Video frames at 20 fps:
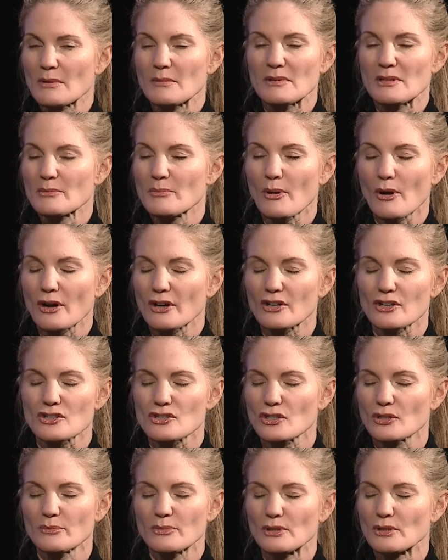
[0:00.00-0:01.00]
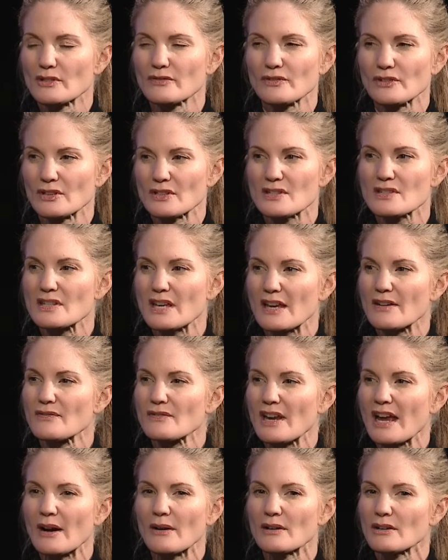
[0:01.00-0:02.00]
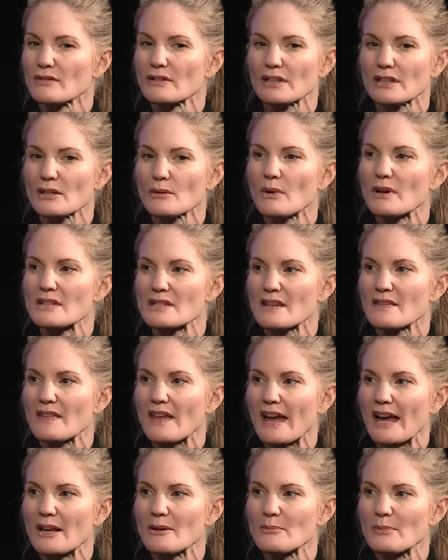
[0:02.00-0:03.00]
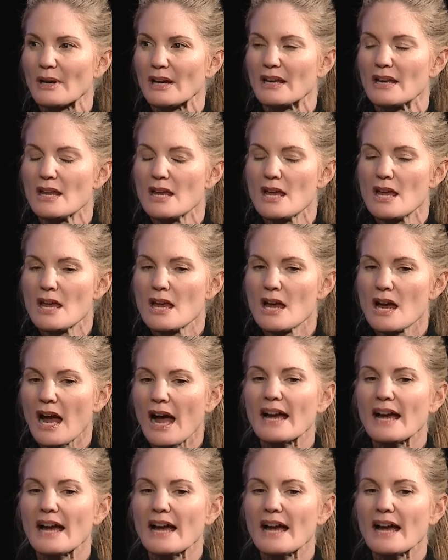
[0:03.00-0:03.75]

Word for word: I mean, the park is so beautiful and safe now, and it really wasn't that, but uh-huh.